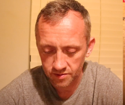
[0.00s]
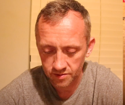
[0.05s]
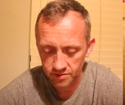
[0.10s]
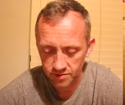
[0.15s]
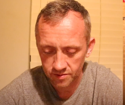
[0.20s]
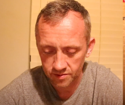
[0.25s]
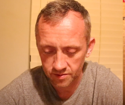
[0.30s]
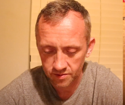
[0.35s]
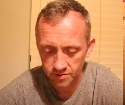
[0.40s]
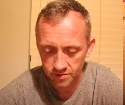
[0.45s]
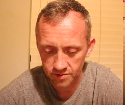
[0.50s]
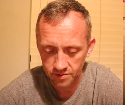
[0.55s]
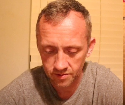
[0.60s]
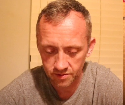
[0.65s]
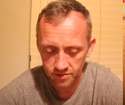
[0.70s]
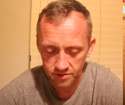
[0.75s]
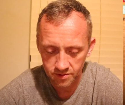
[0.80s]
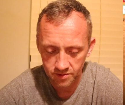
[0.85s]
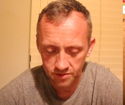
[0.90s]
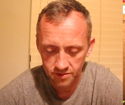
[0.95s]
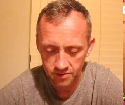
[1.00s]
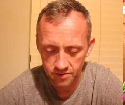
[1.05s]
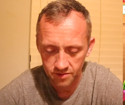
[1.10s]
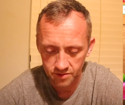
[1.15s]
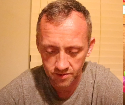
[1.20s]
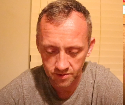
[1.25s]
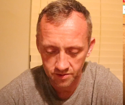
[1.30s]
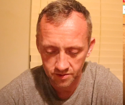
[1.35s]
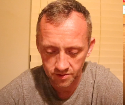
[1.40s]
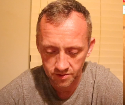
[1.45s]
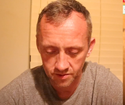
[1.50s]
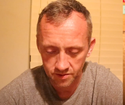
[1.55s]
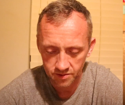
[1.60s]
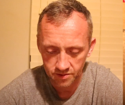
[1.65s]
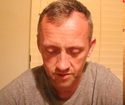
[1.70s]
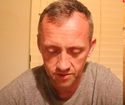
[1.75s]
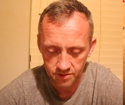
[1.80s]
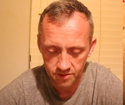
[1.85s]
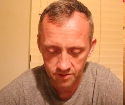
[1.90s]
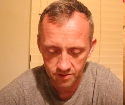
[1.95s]

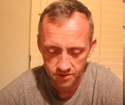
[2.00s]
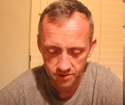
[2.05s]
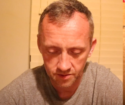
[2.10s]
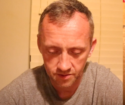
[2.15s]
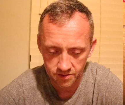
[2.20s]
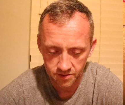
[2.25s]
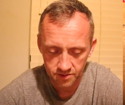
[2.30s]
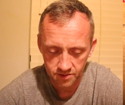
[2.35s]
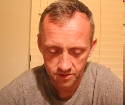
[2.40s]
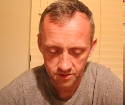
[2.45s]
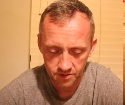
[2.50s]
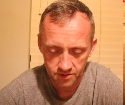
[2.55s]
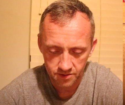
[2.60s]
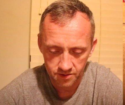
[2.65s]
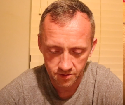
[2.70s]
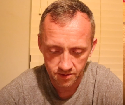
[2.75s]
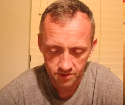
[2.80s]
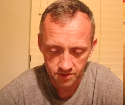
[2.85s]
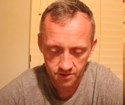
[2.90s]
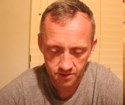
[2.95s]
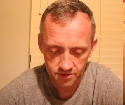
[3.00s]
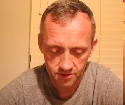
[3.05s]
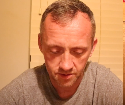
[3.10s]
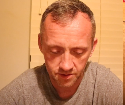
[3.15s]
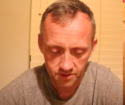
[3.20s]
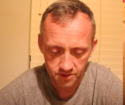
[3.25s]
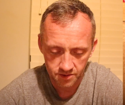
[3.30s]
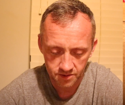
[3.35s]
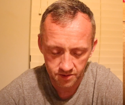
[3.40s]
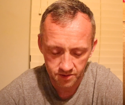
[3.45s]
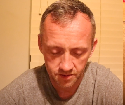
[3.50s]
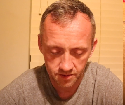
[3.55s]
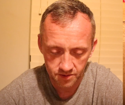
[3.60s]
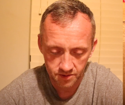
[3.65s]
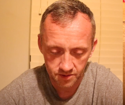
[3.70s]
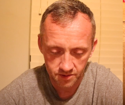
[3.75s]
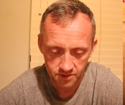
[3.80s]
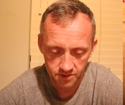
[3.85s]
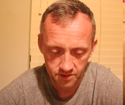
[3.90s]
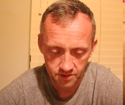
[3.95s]

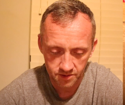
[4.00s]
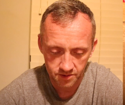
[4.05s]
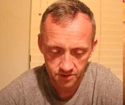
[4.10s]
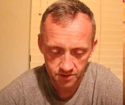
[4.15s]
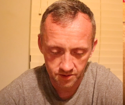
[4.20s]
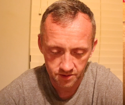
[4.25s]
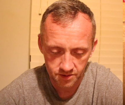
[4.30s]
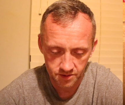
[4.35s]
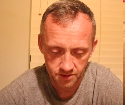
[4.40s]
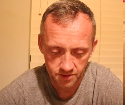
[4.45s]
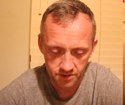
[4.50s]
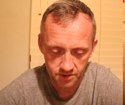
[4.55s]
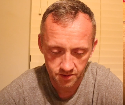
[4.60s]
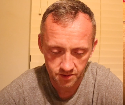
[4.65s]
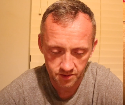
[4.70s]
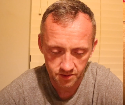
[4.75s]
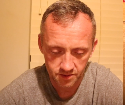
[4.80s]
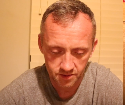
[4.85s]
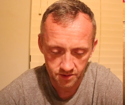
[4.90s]
(silence)